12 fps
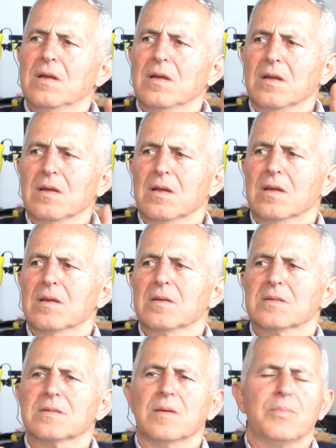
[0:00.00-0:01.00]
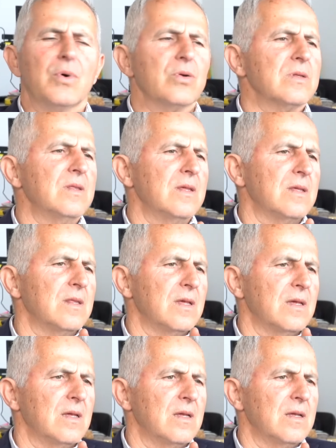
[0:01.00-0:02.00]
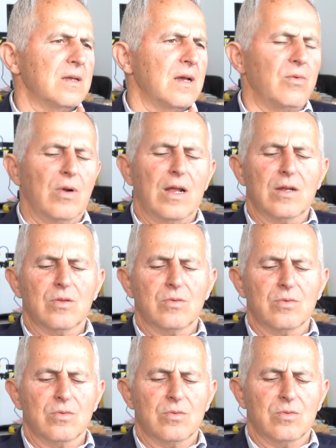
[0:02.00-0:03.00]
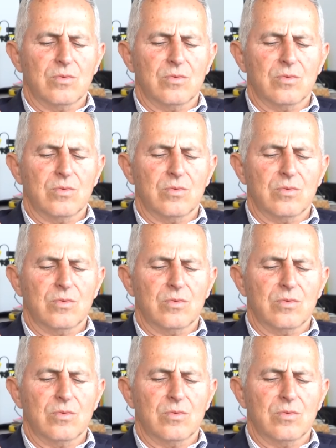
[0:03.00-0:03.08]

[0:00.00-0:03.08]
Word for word: Uh, support the, the, I would like to,